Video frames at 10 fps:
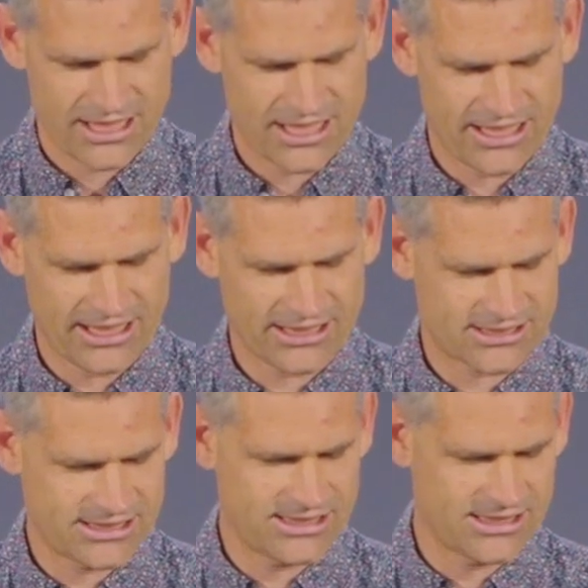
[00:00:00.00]
and let's
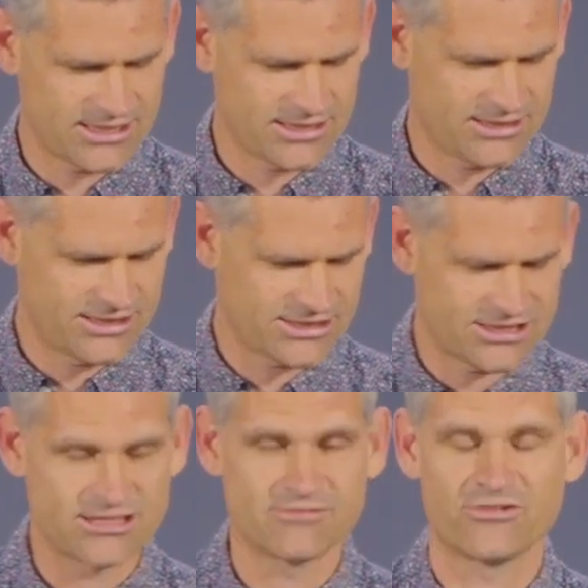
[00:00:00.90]
see
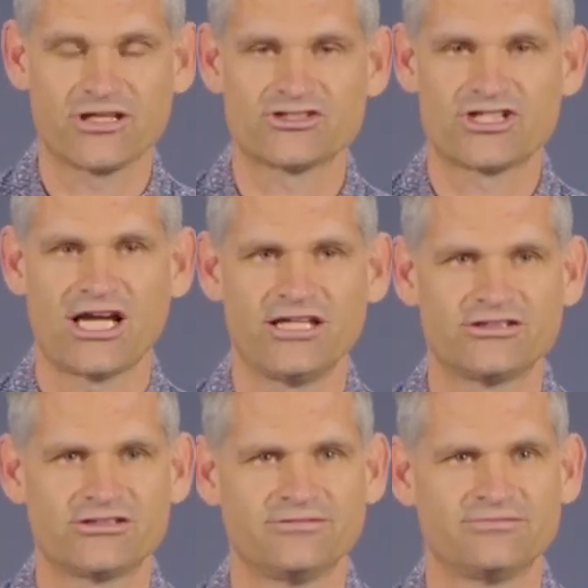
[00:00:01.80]
some things
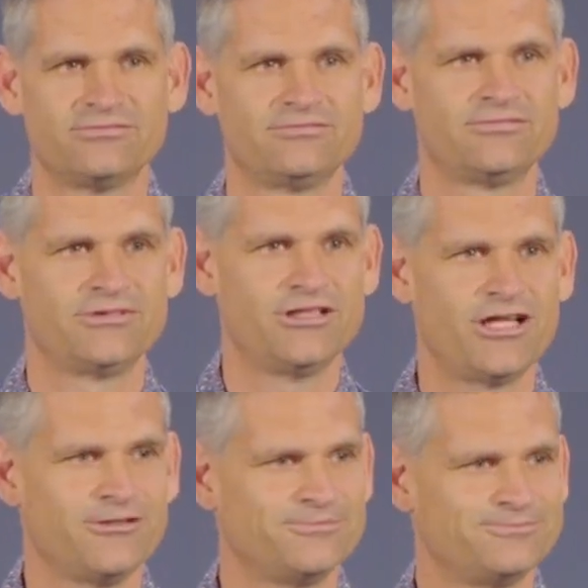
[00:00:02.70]
changed, you
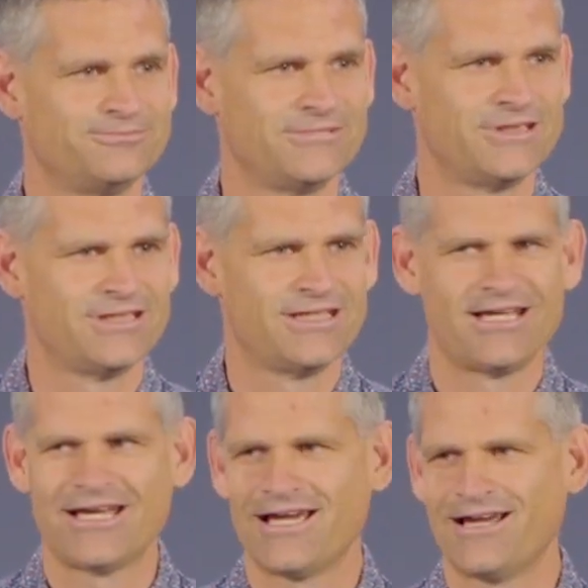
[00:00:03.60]
know?
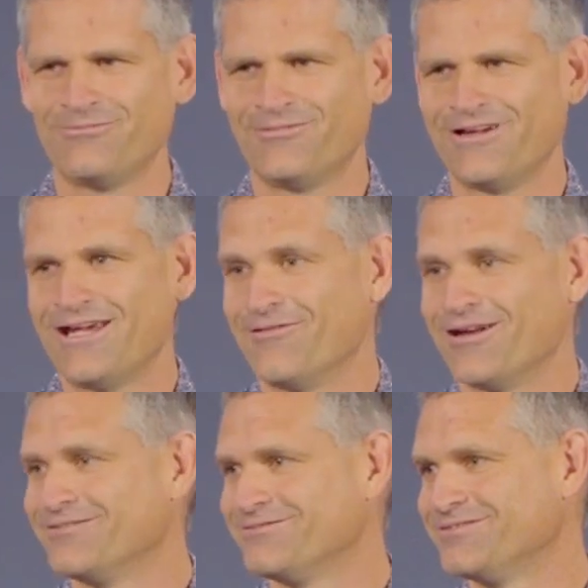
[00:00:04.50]

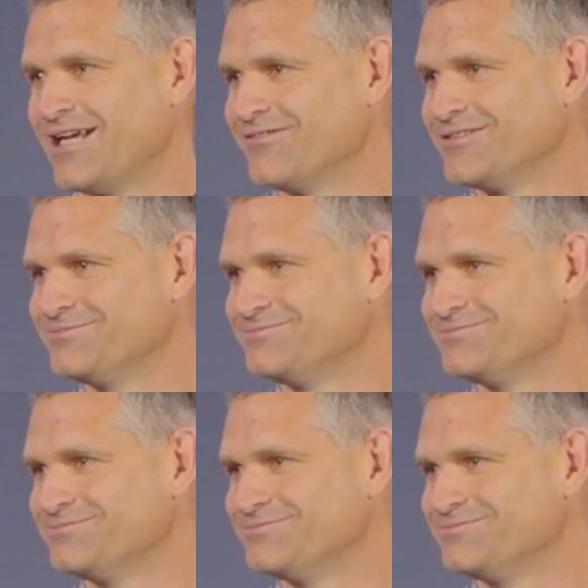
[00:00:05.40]
Anyway, David,